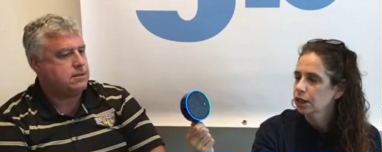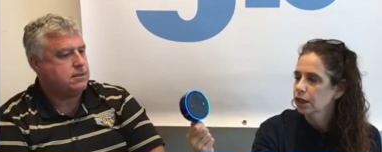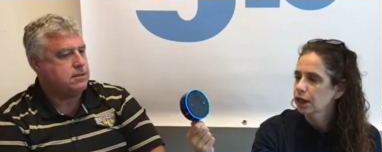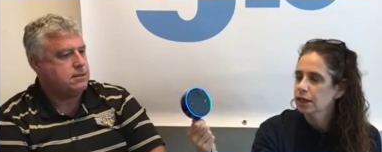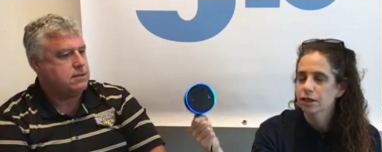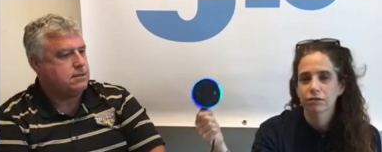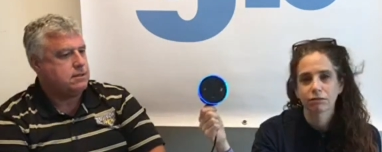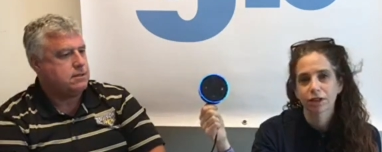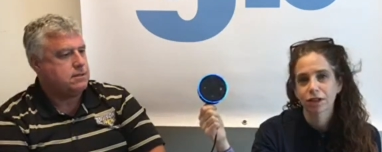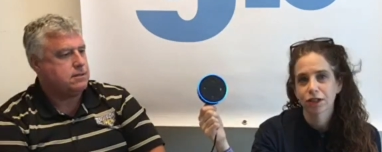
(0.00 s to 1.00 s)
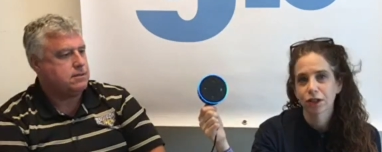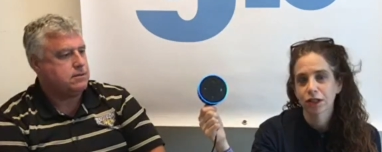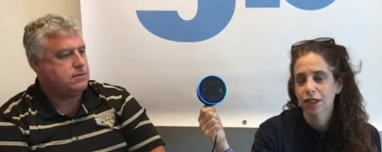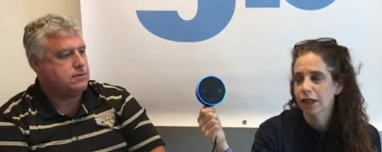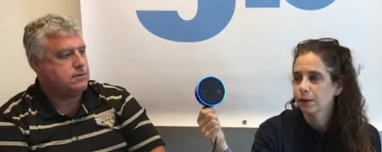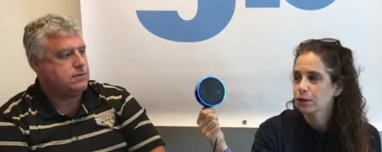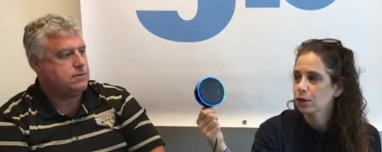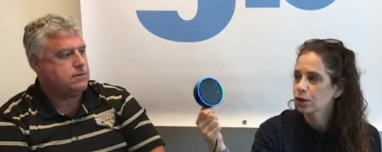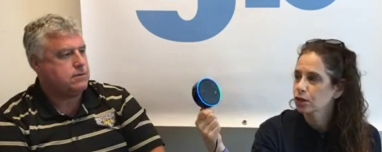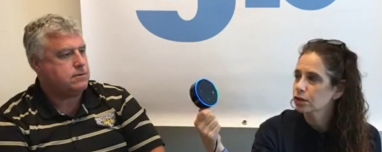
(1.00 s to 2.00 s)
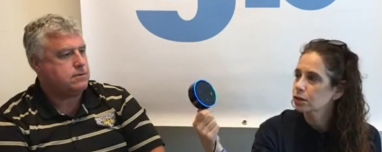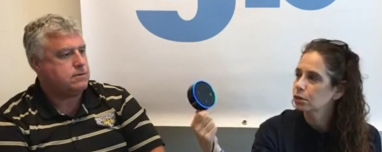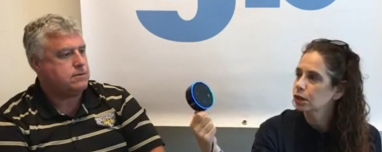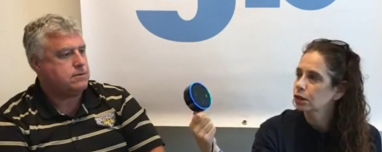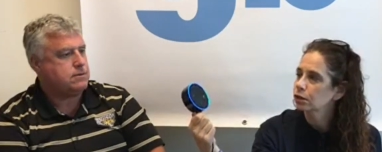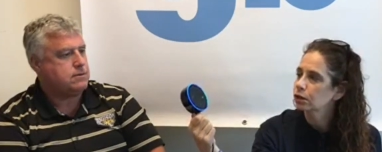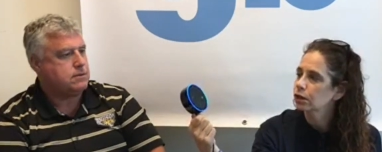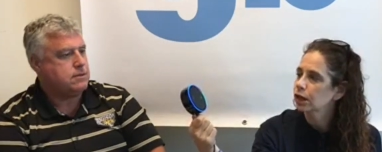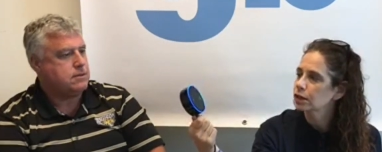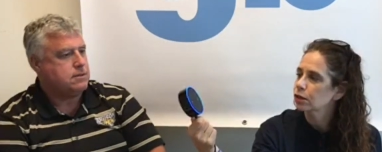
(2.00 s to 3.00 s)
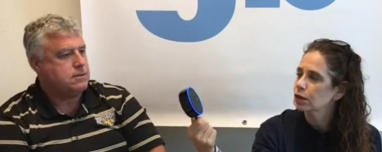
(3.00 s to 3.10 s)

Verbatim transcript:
Speaker 1: And it's just heard its name, so it turned to blue. Okay, so